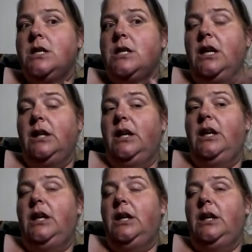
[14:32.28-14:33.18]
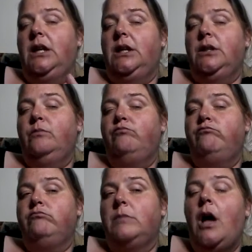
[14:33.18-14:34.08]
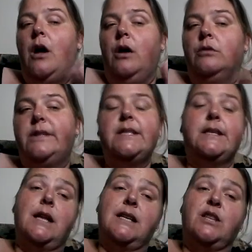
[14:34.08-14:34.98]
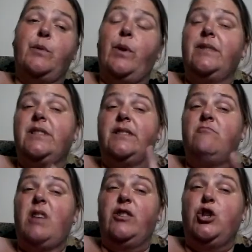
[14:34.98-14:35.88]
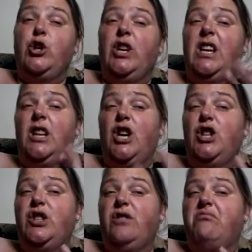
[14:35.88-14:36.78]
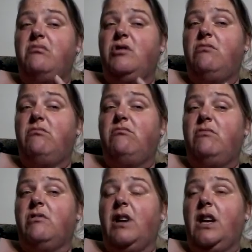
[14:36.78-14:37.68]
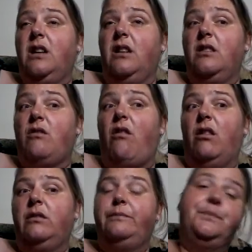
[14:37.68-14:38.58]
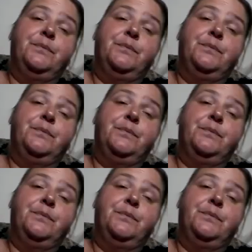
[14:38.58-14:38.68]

Nearly, since the last time I weighed, another 2 kilos, 3 kilos gone.